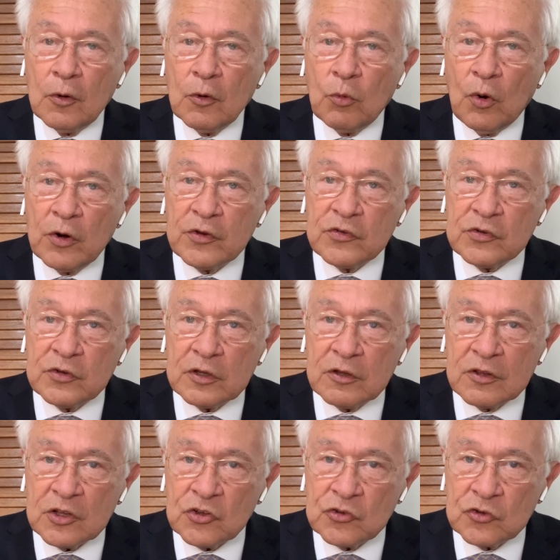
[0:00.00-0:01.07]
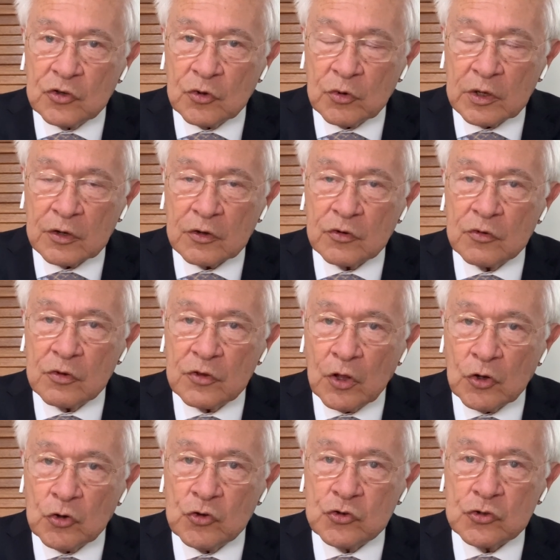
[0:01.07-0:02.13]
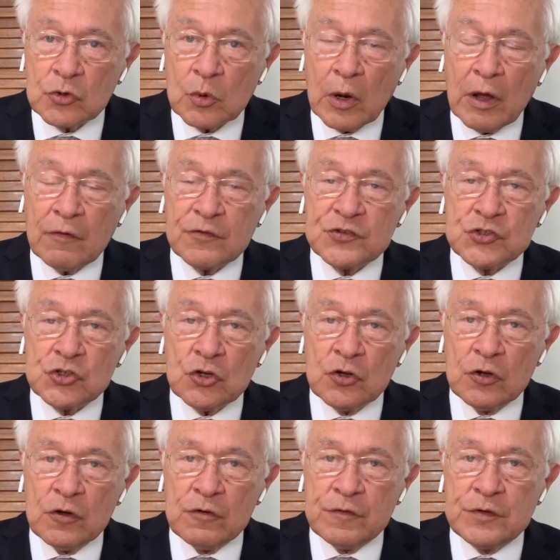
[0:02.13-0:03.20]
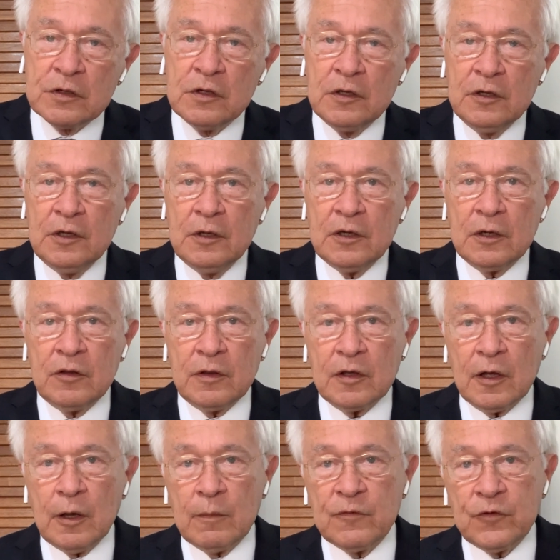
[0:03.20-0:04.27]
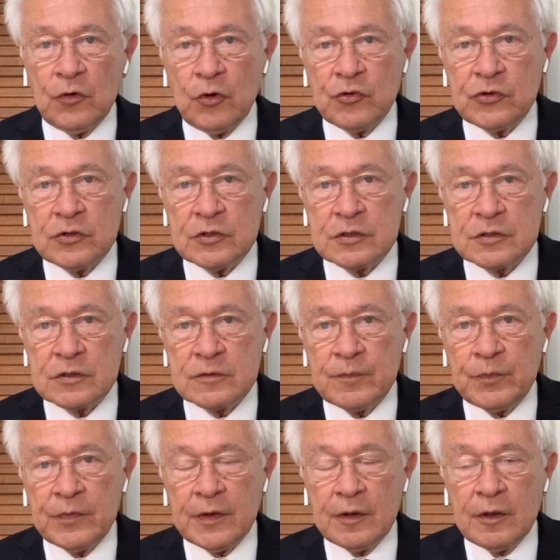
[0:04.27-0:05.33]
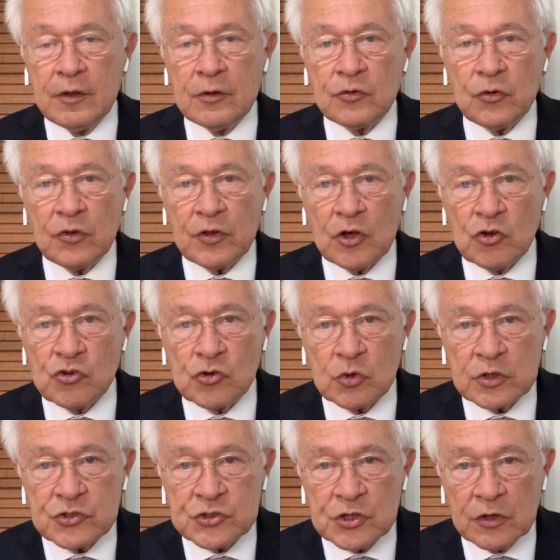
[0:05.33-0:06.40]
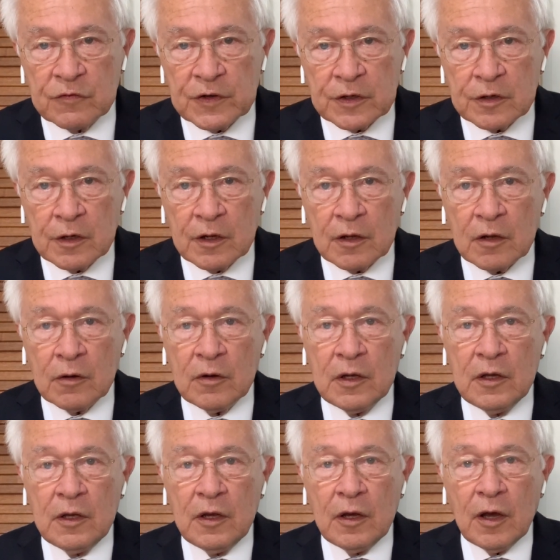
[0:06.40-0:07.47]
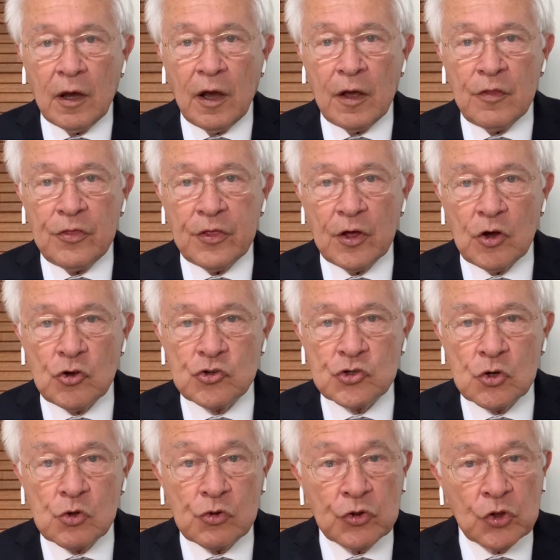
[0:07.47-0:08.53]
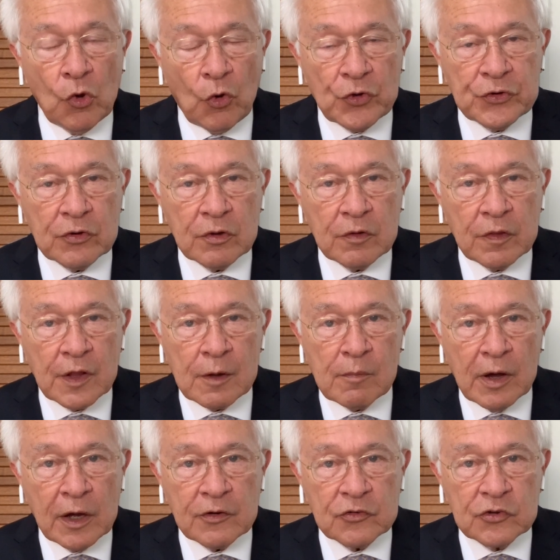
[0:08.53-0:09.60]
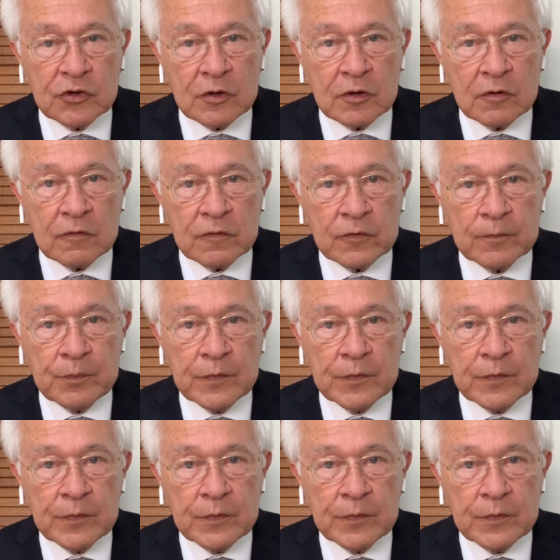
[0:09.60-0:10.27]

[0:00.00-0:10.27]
What is this doing to those who have served in the armed forces, to those who are serving now, and those who thought they might serve?